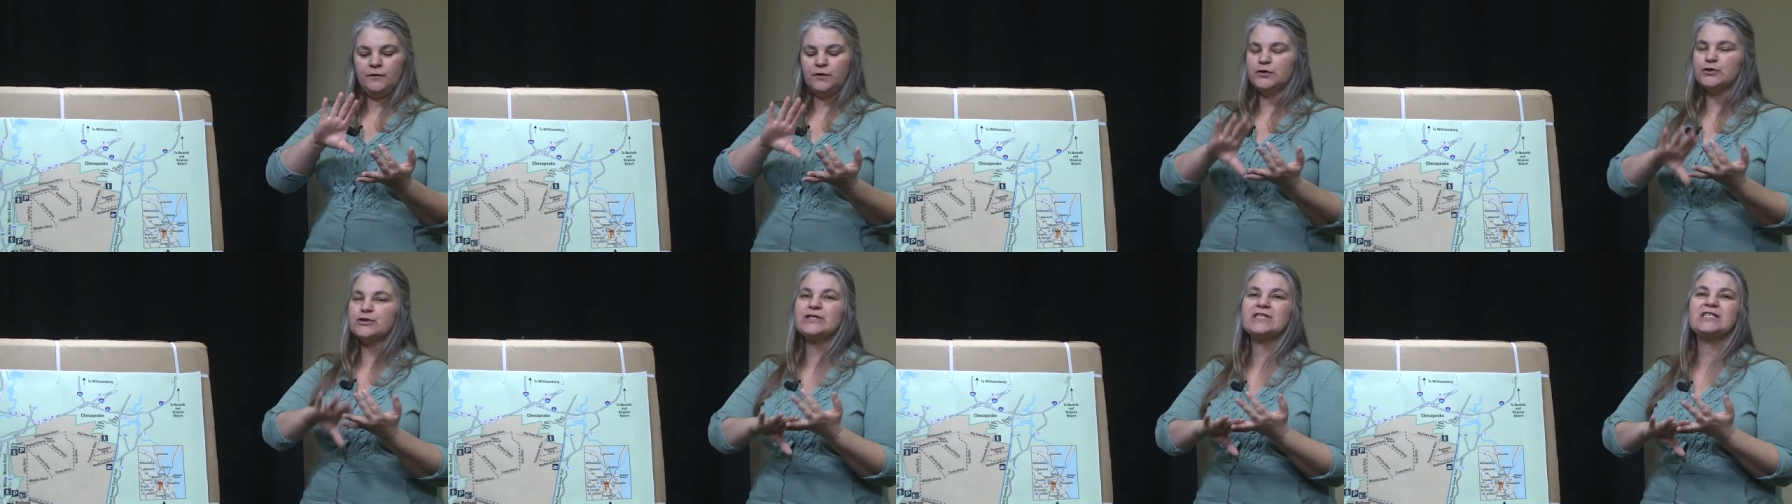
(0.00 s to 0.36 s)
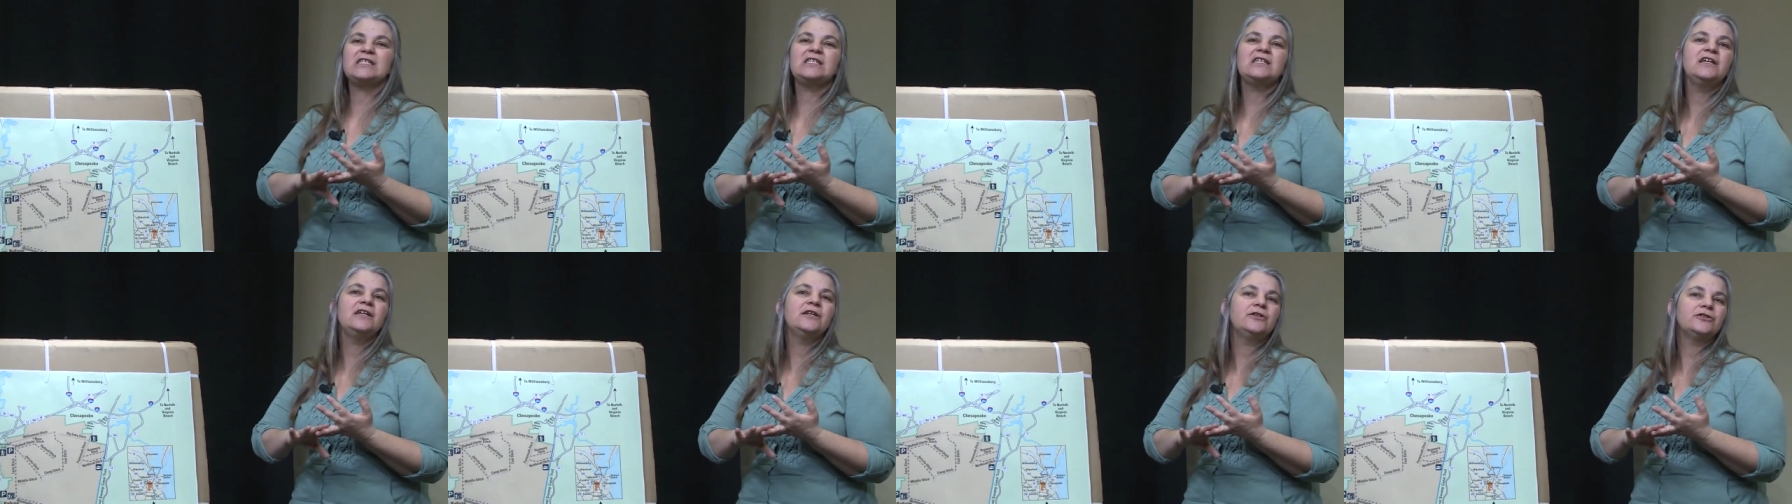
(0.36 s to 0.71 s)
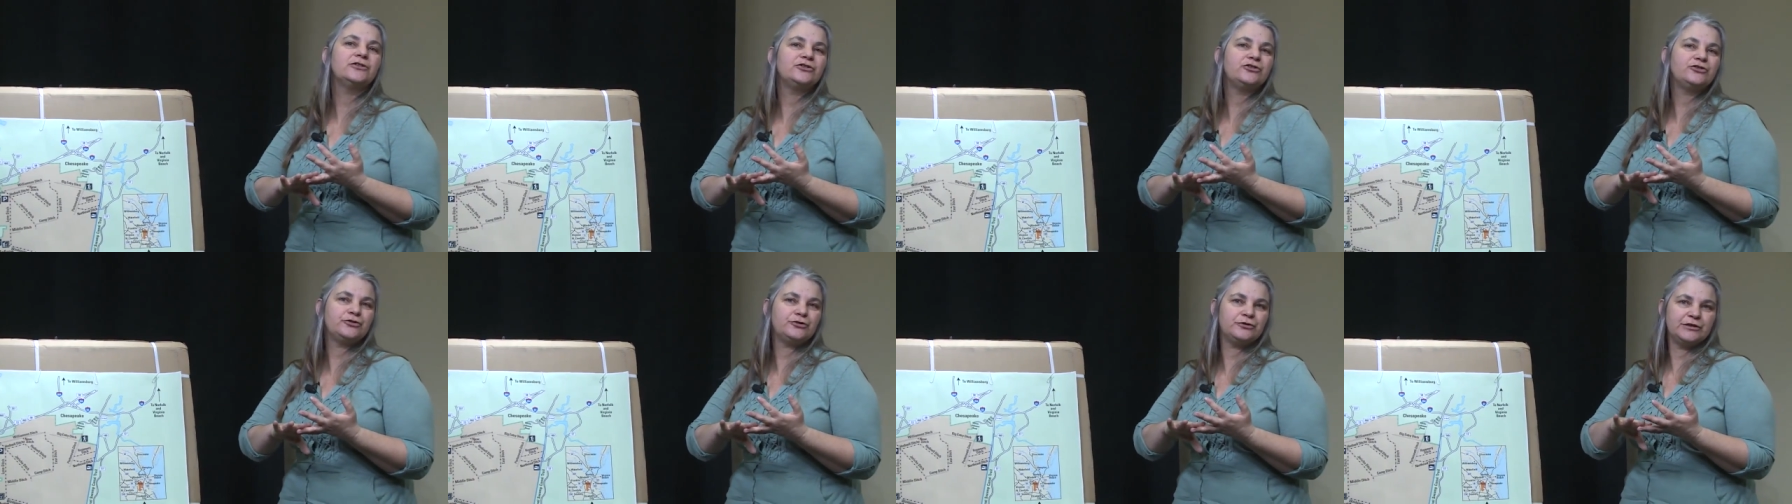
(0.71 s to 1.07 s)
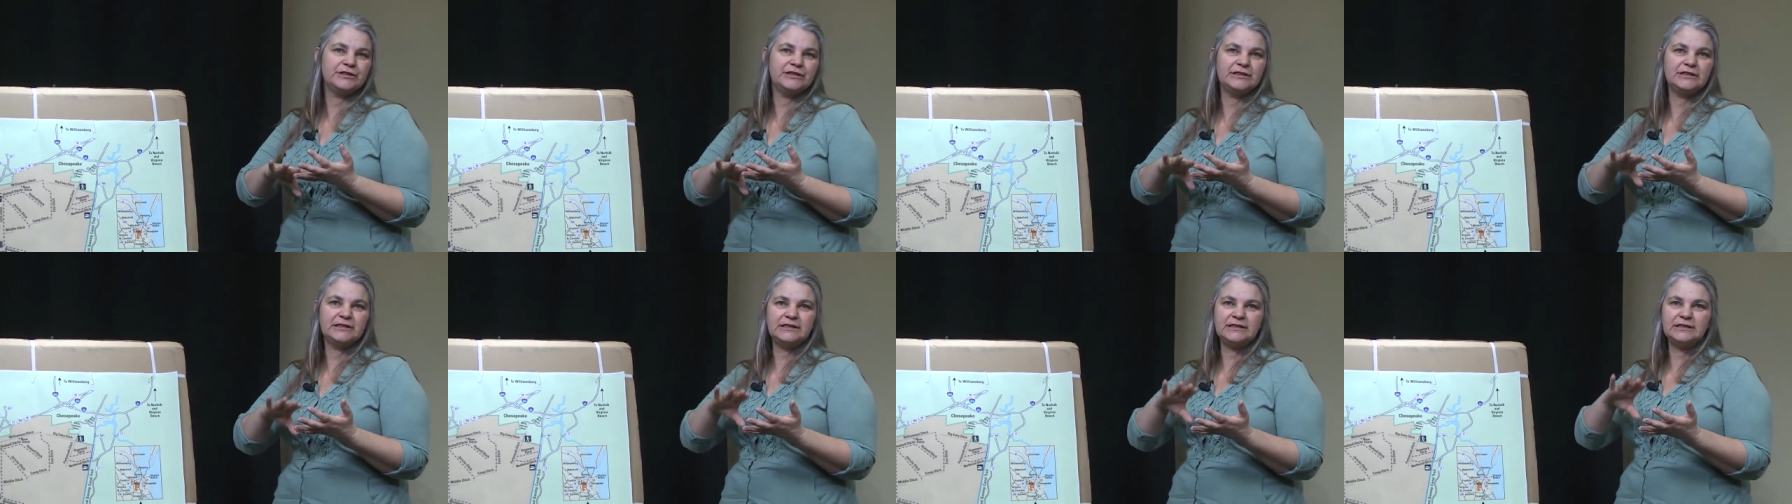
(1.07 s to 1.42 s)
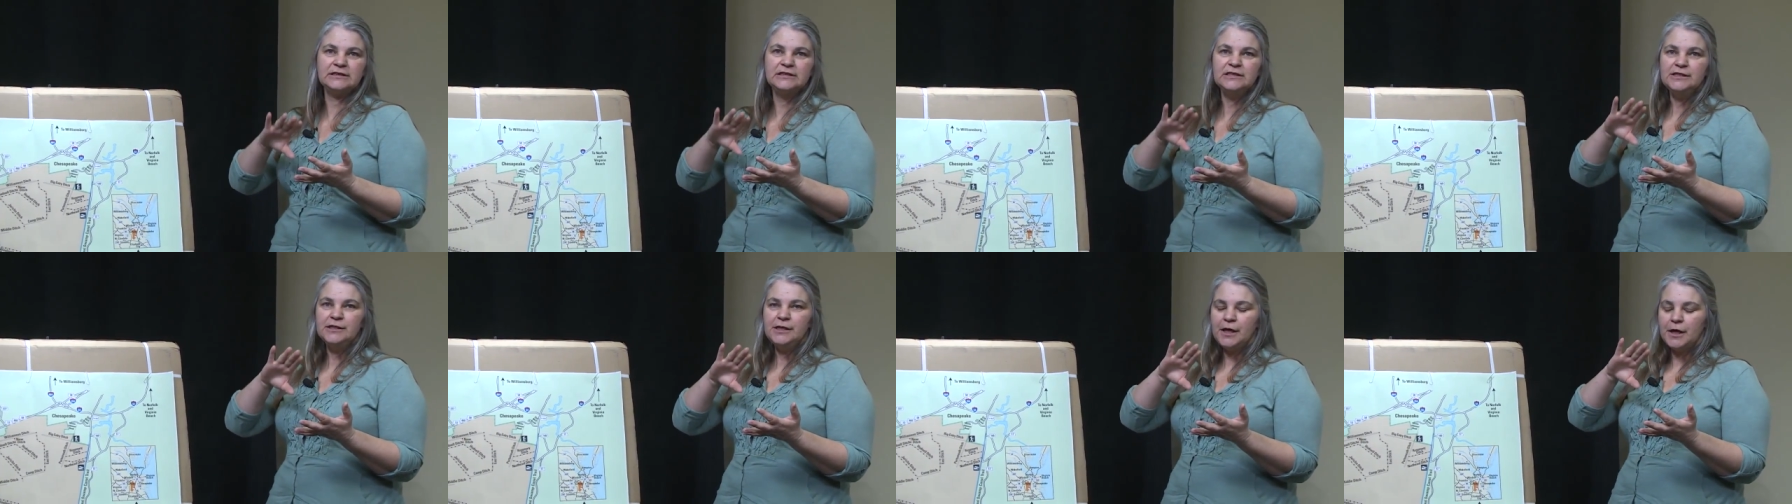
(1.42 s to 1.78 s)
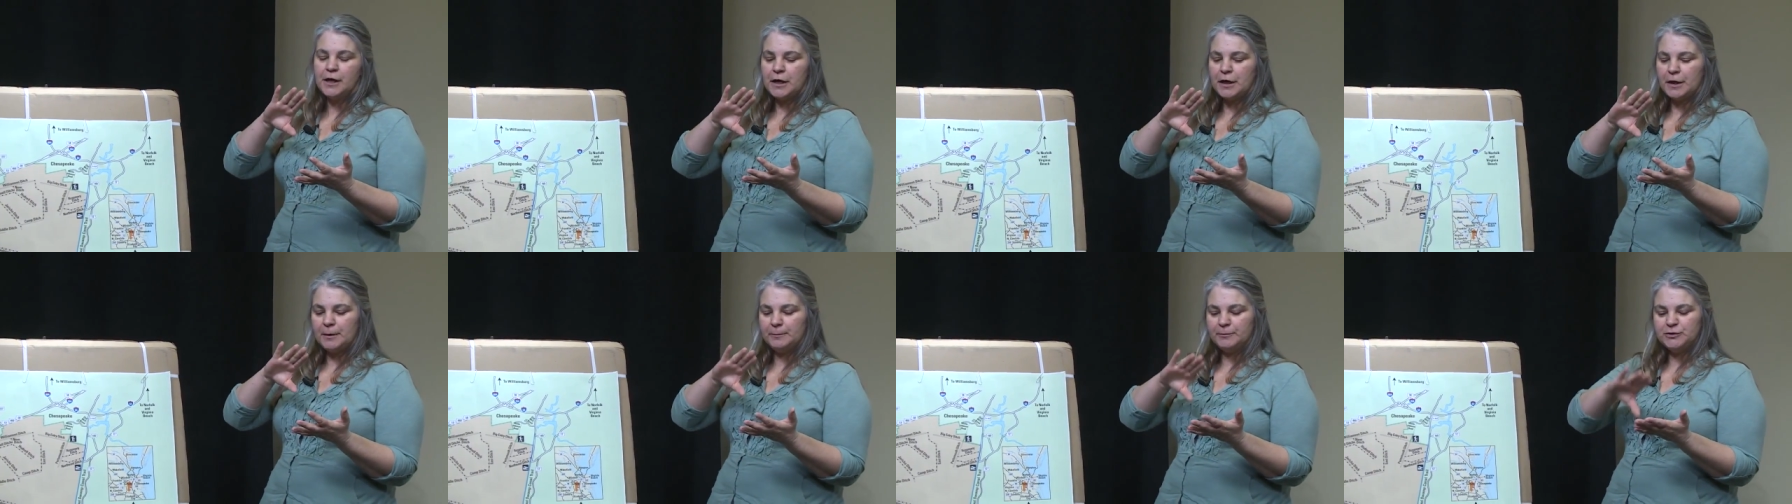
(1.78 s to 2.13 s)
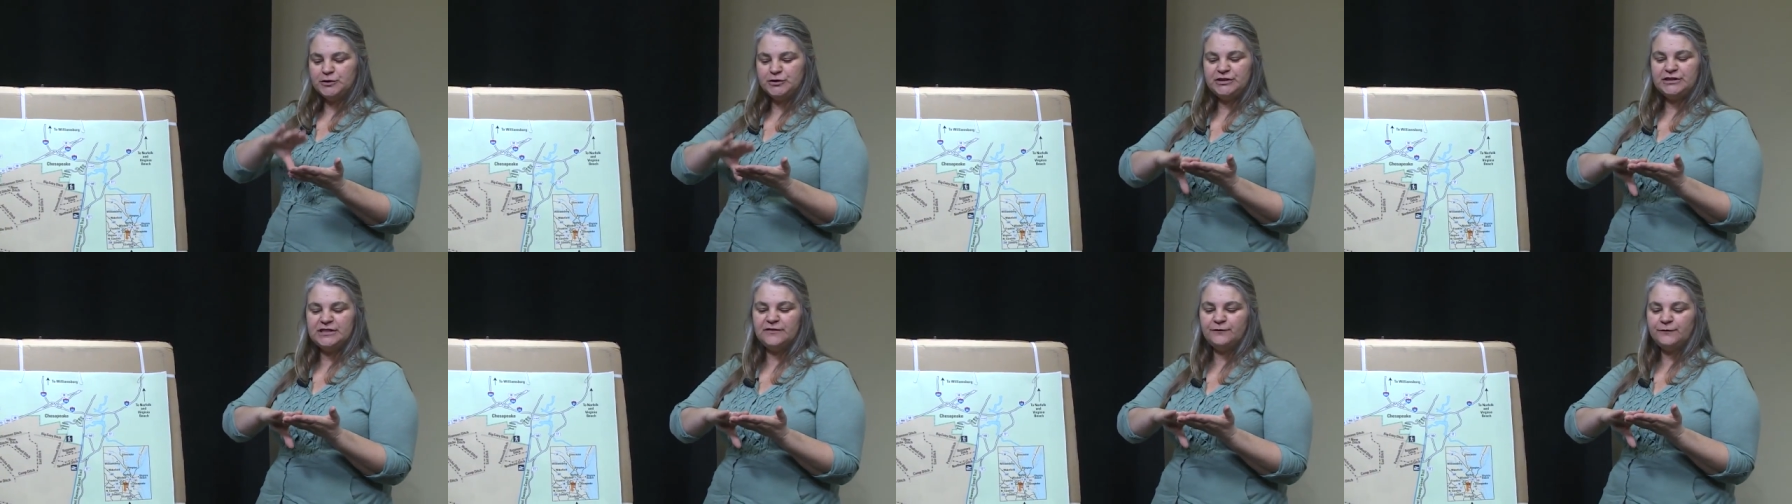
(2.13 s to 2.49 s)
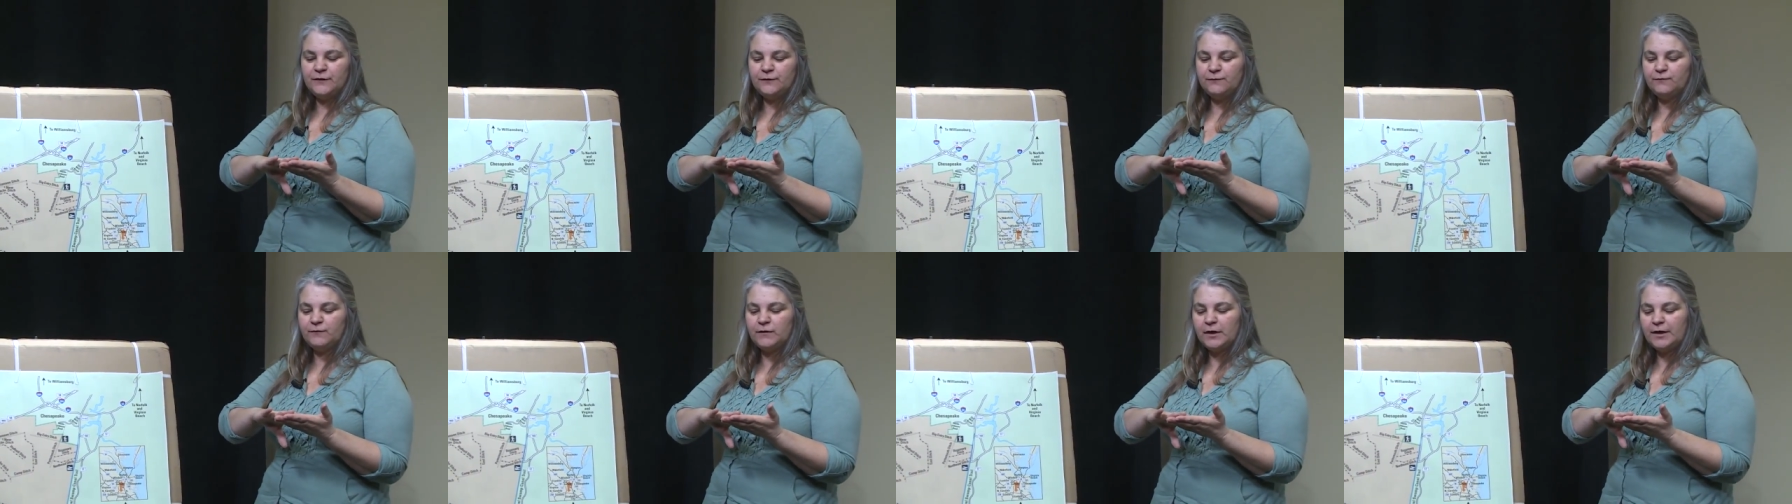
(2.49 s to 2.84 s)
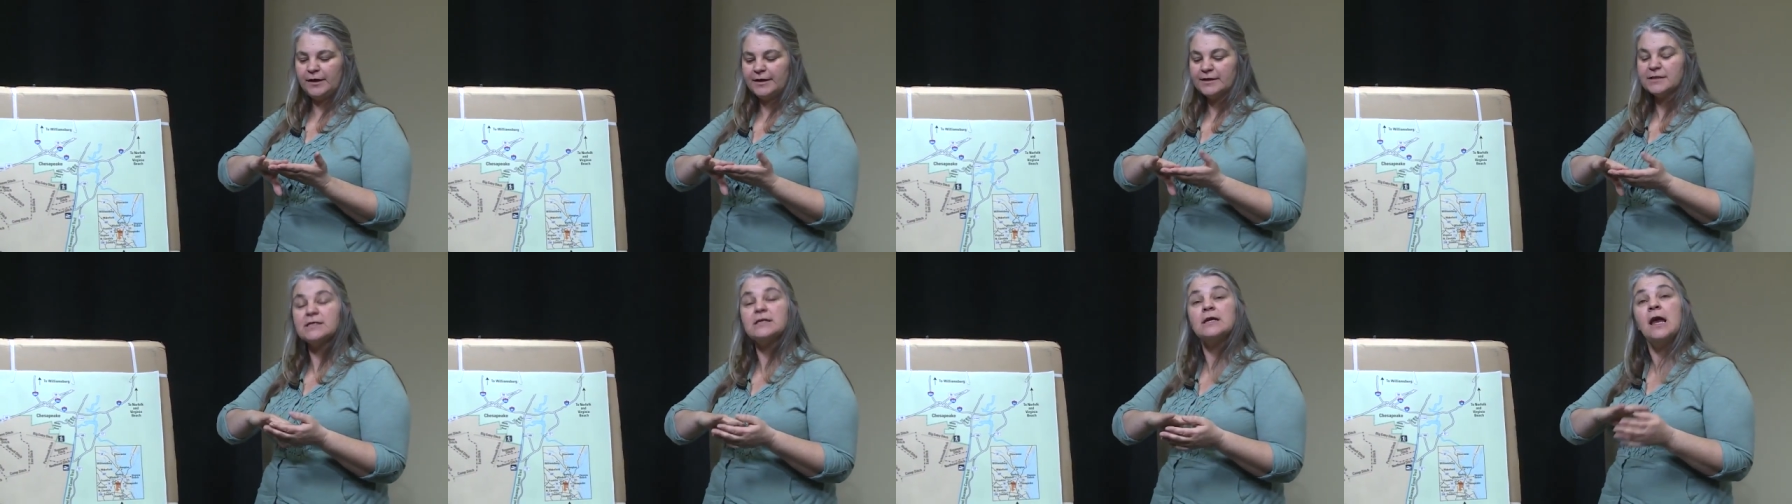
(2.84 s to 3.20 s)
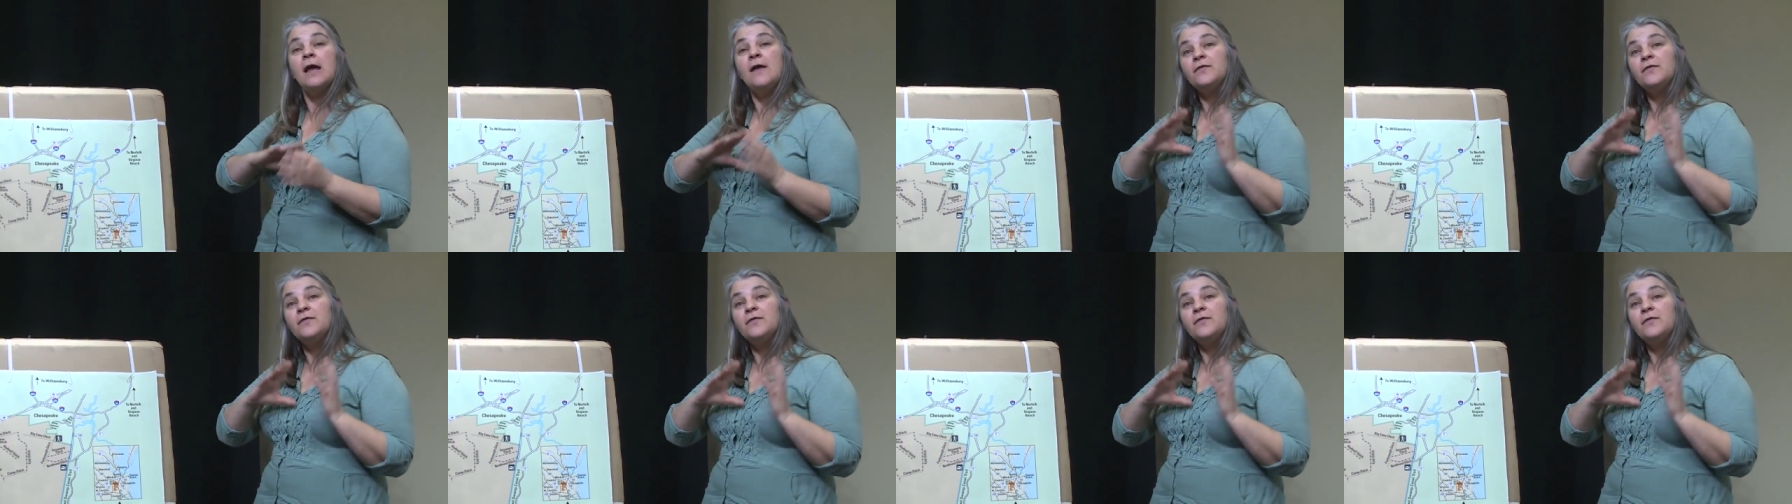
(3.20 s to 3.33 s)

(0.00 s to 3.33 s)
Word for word: your cedar trees, um, your different vines.